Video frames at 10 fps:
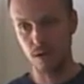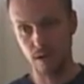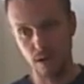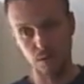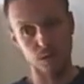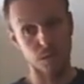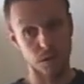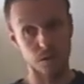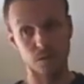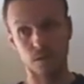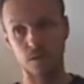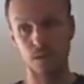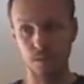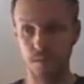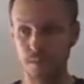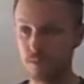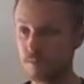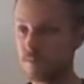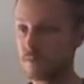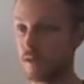gotten that, which will be useful to you,
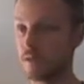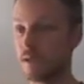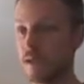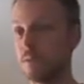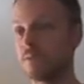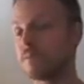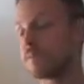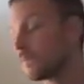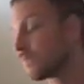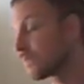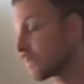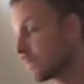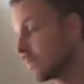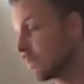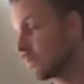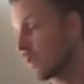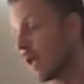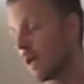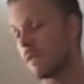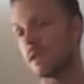definitely,
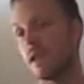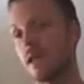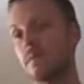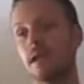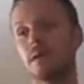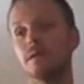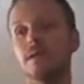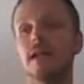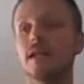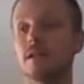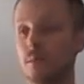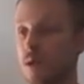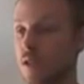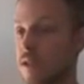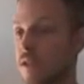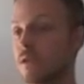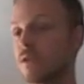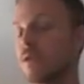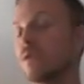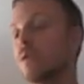and being able to tell an employer that,
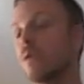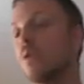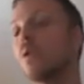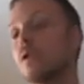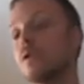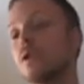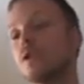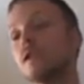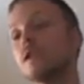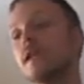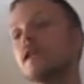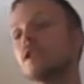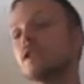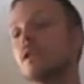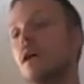or tertiary education.